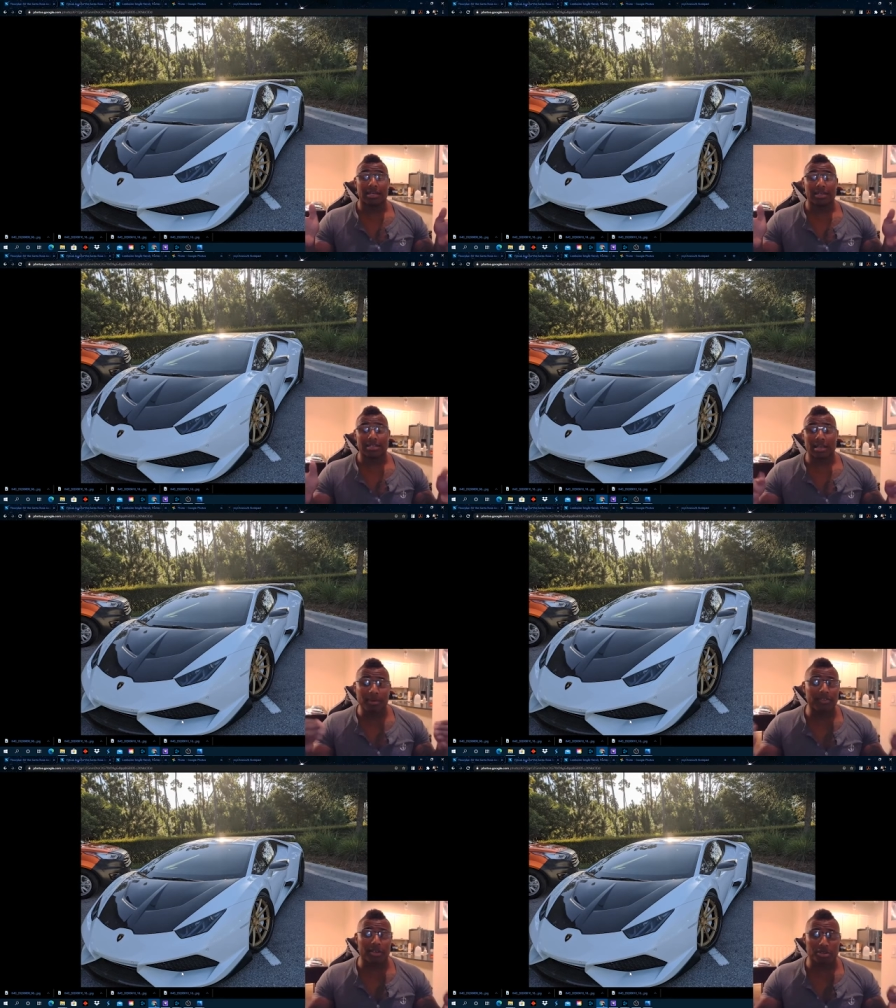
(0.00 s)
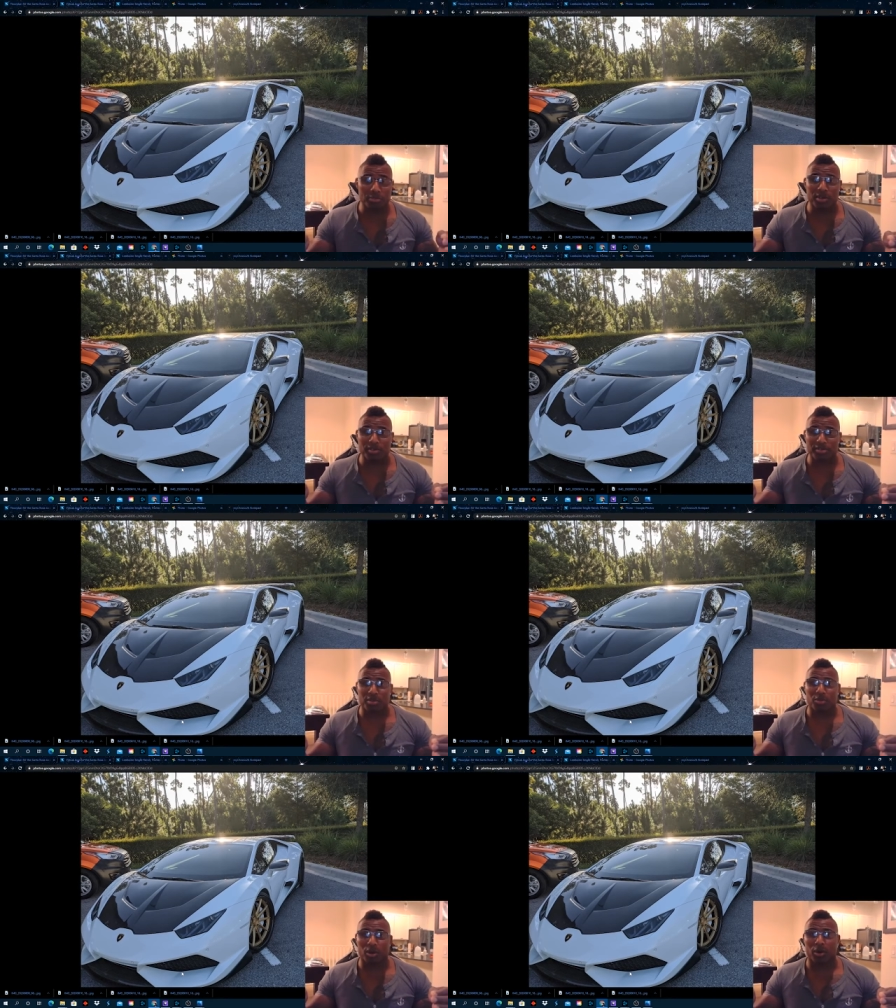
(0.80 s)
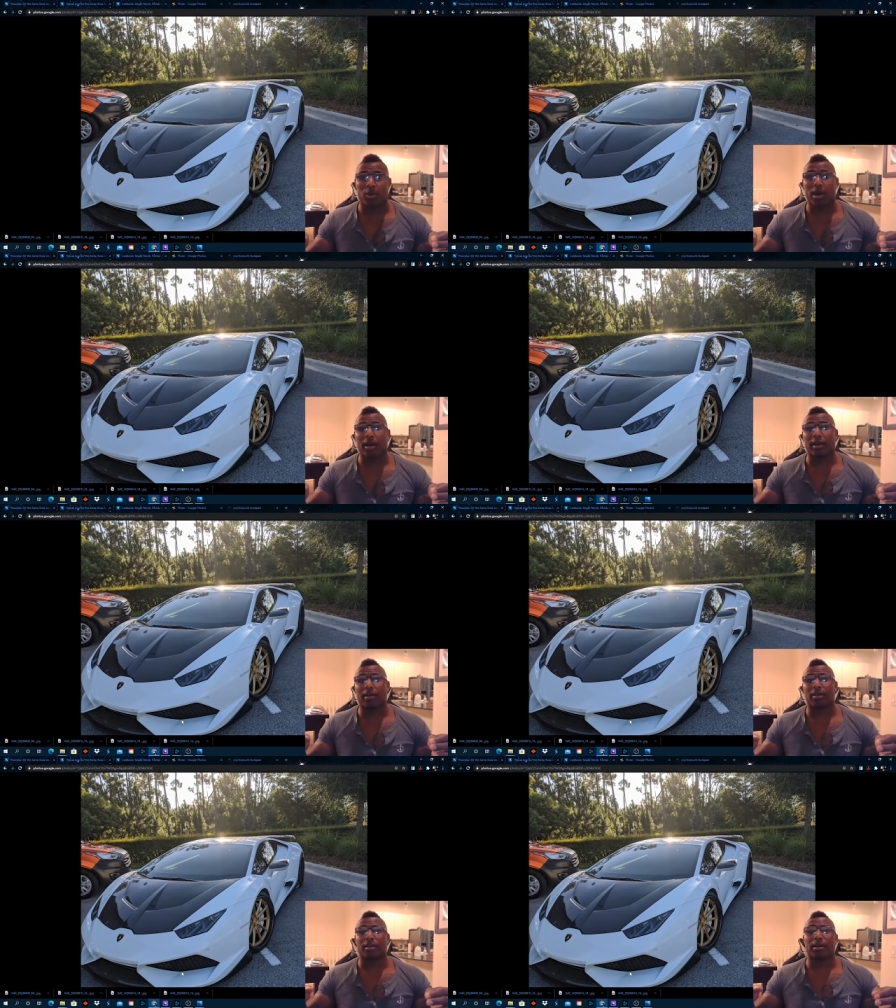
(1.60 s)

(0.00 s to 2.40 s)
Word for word: some of those moves require